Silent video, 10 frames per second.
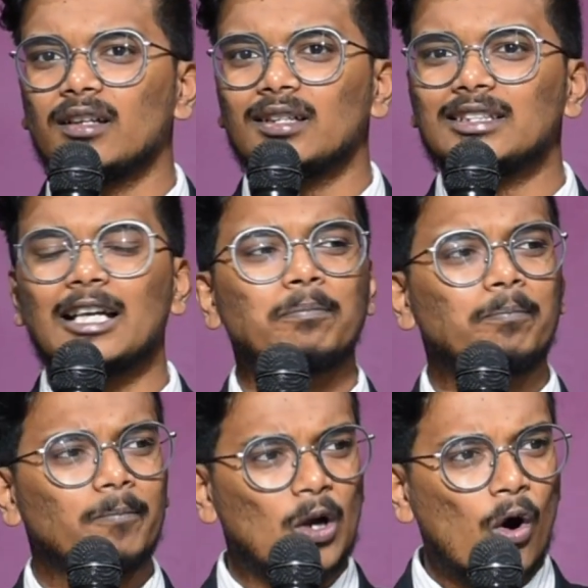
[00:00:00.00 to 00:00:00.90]

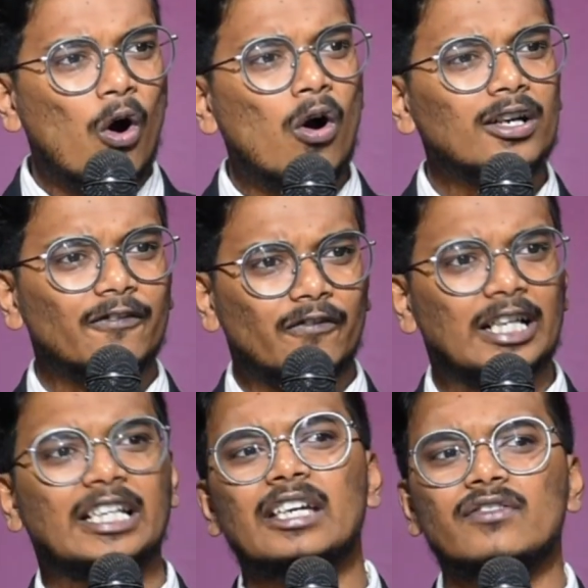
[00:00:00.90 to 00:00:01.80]
that God
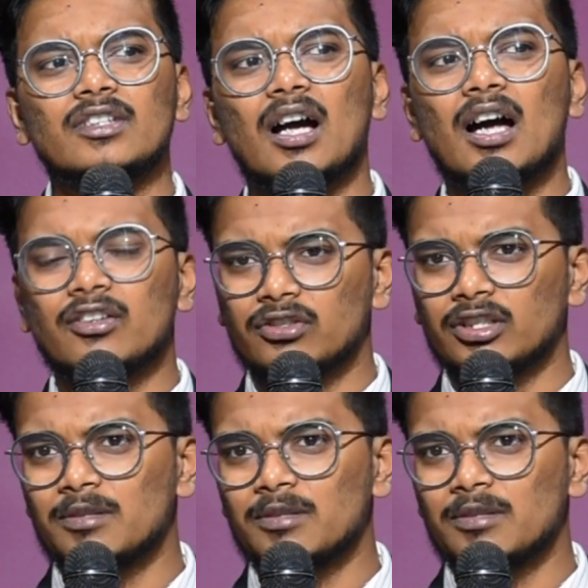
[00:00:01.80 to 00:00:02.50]
forgives our sins,